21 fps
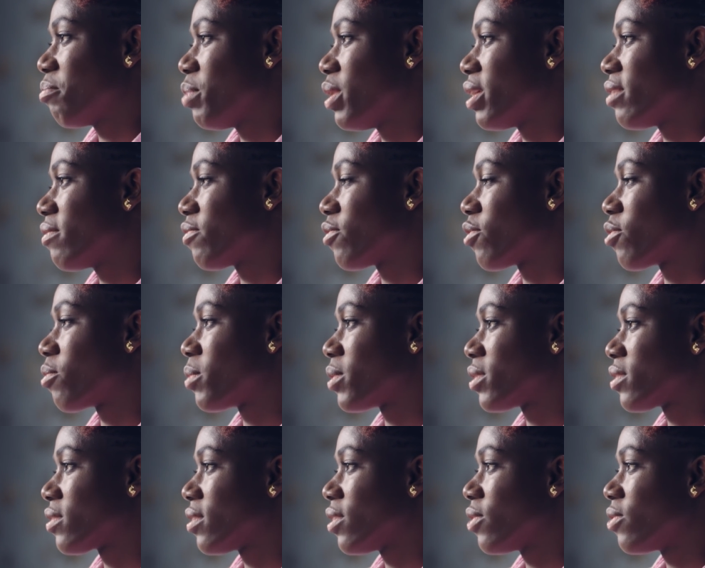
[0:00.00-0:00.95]
Play for
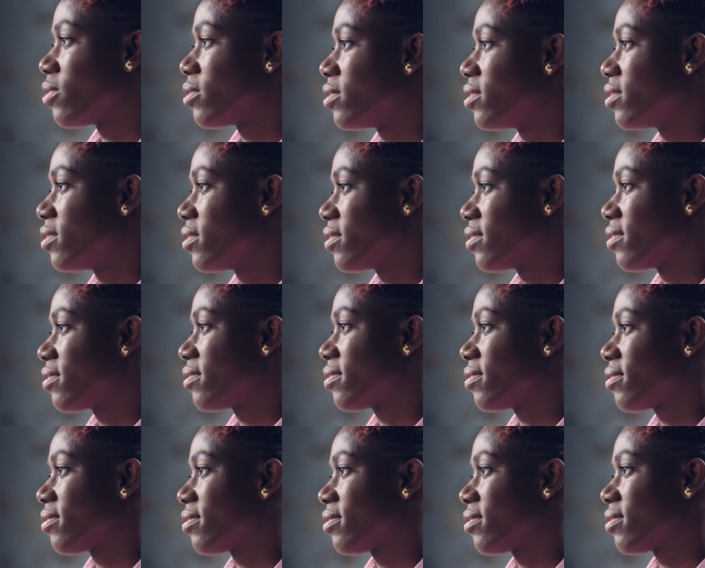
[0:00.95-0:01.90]
Barcelona.
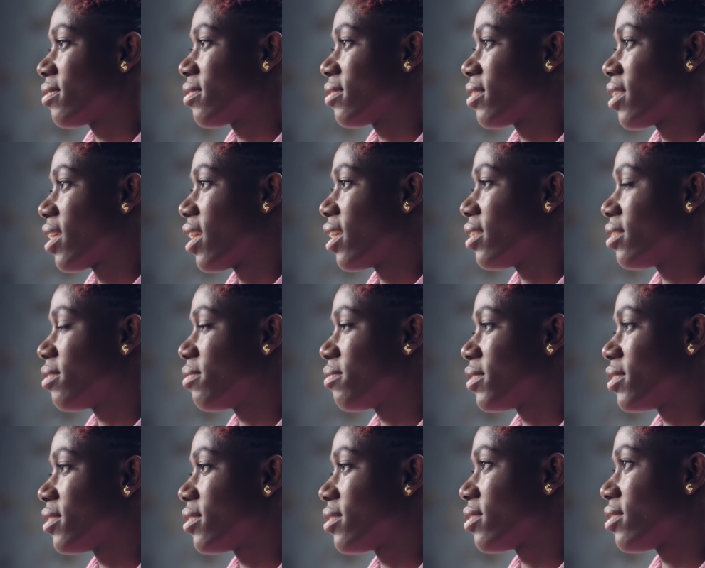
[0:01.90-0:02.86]
I
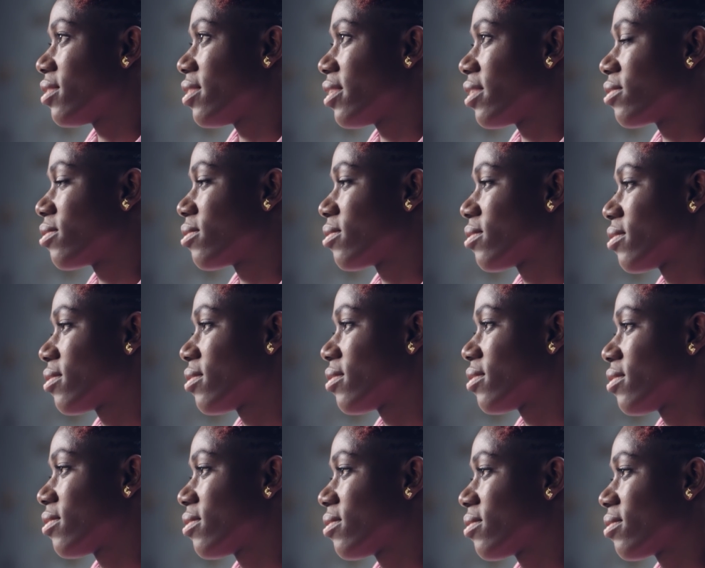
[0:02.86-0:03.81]
live in
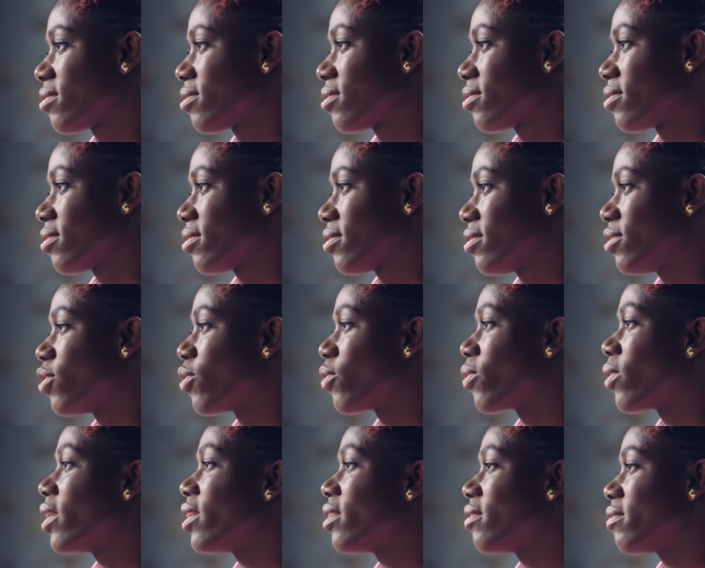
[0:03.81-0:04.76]
Lagos.
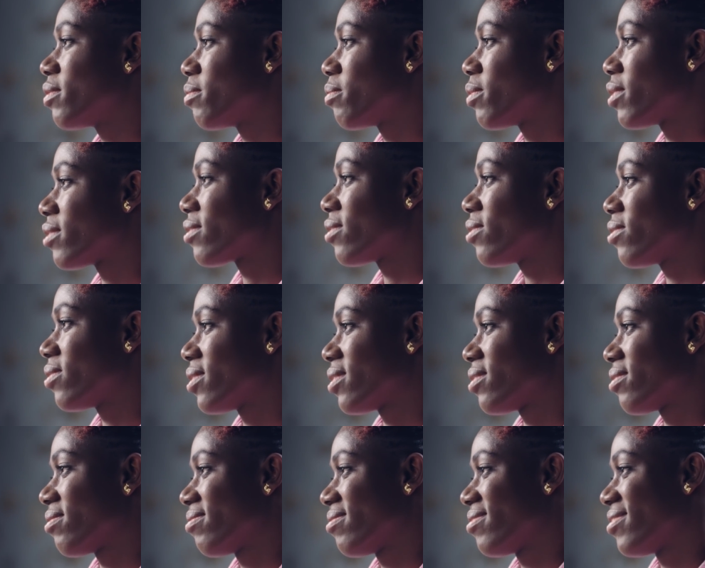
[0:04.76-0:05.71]
No, I live in Barcelona.
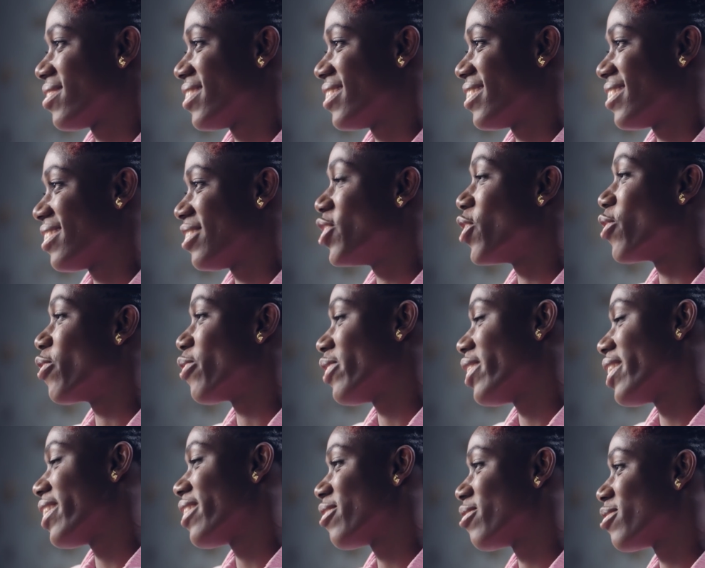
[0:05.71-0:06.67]
No,
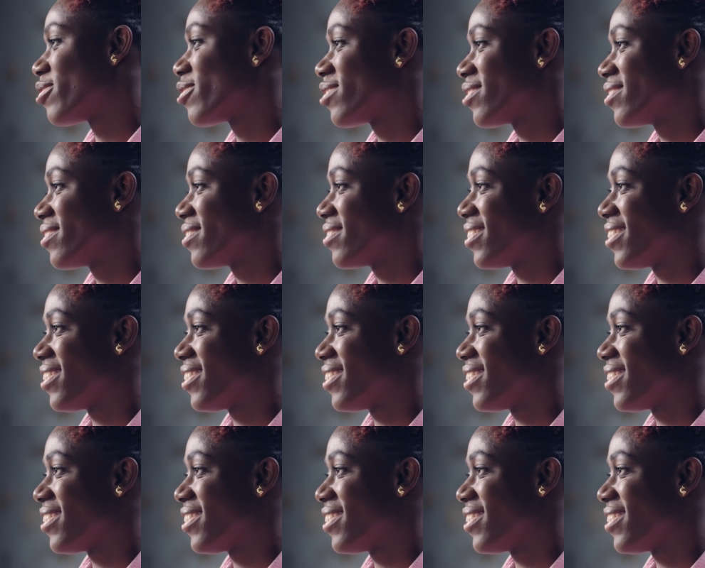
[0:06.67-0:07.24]
Lagos.